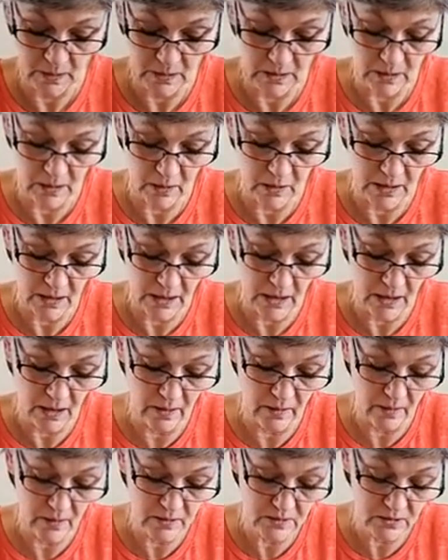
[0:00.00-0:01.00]
Now
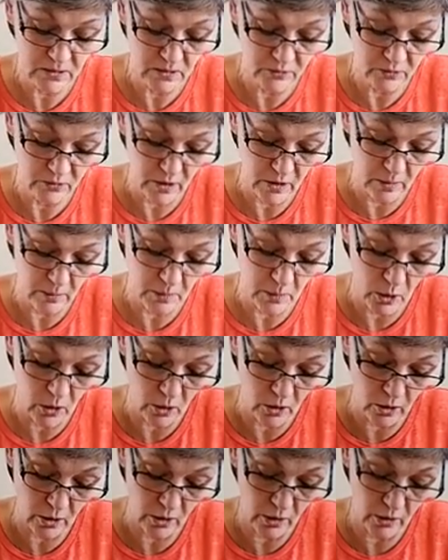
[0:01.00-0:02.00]
again, this is from
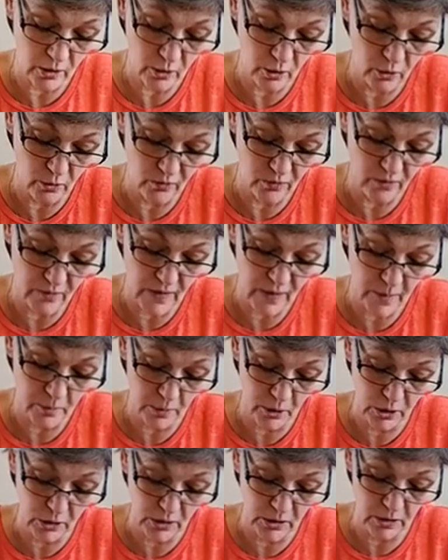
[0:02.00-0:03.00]
our
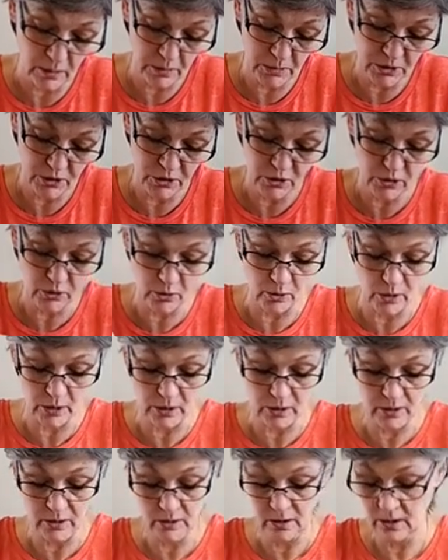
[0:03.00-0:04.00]
November Club
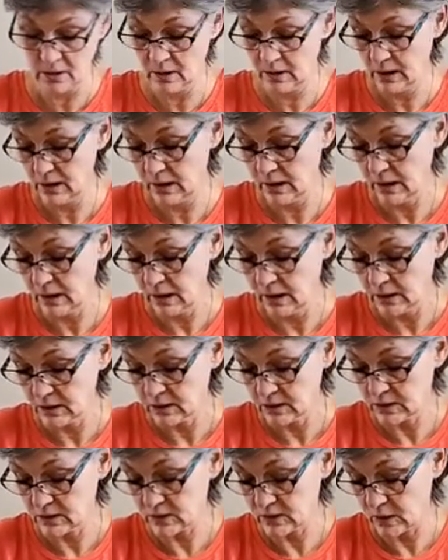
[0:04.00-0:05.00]
Couture.
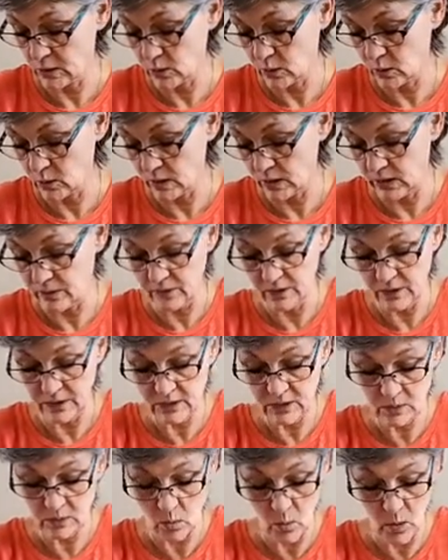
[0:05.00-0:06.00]
So if
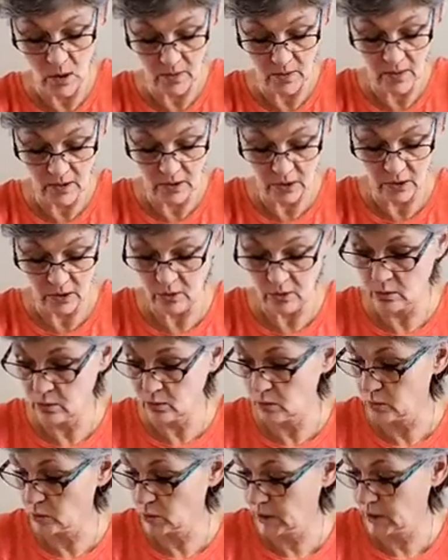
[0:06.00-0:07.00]
it's one that you
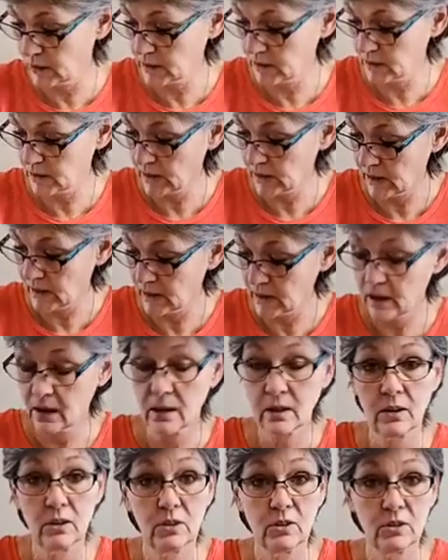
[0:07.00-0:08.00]
really like,
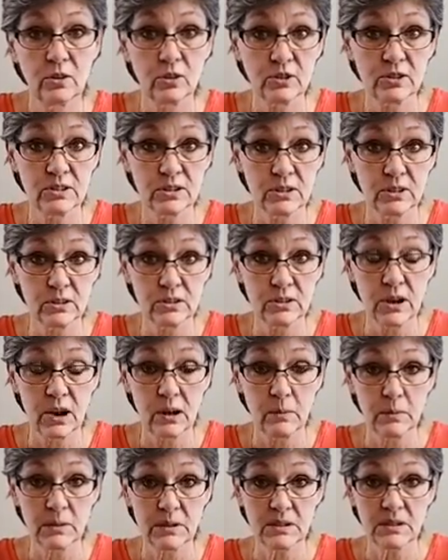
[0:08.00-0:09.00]
there's still
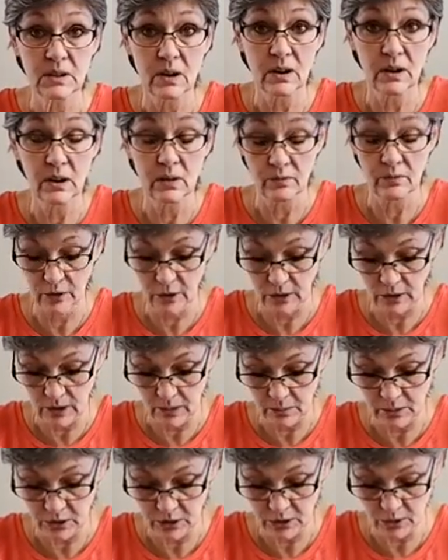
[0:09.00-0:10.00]
time to sign up for
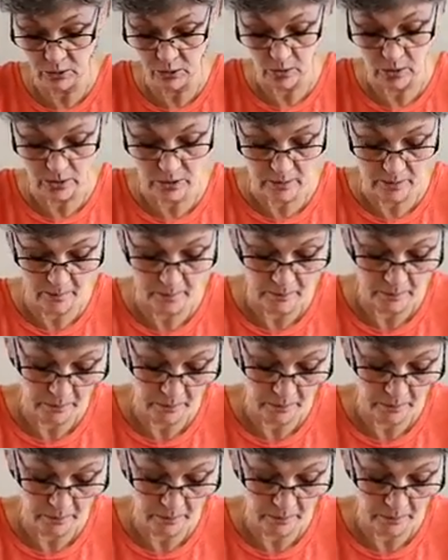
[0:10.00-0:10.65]
Club Couture